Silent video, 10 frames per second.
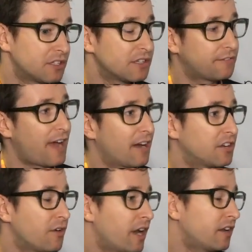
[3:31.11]
the de
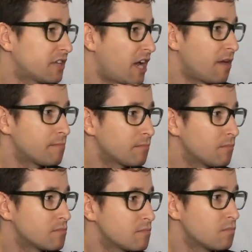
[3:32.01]
facto. Anytime
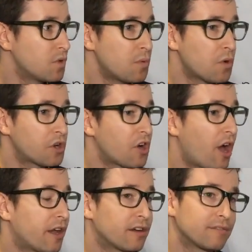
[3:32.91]
we work
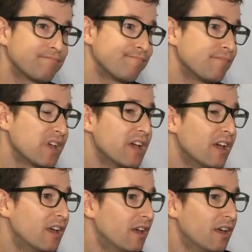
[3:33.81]
on,
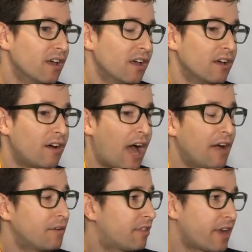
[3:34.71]

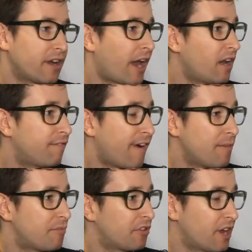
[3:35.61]
I would say
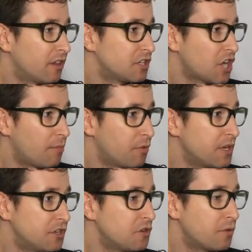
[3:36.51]
95% of the jobs we
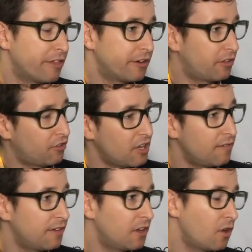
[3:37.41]
do, whether it's
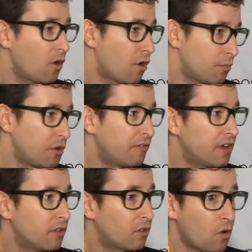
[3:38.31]
TV or
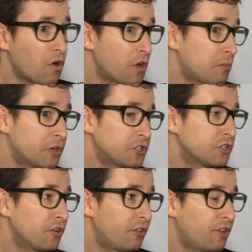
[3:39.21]
movies or
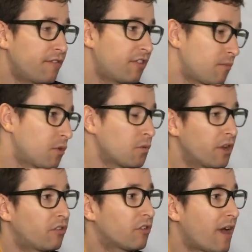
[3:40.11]
commercials, if someone
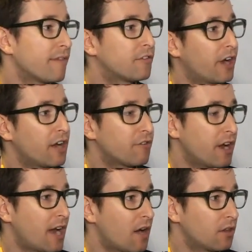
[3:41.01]
wants to live grade right
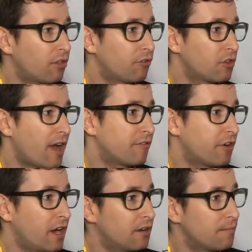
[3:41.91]
now, it's through live
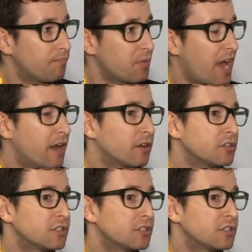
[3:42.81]
grade. And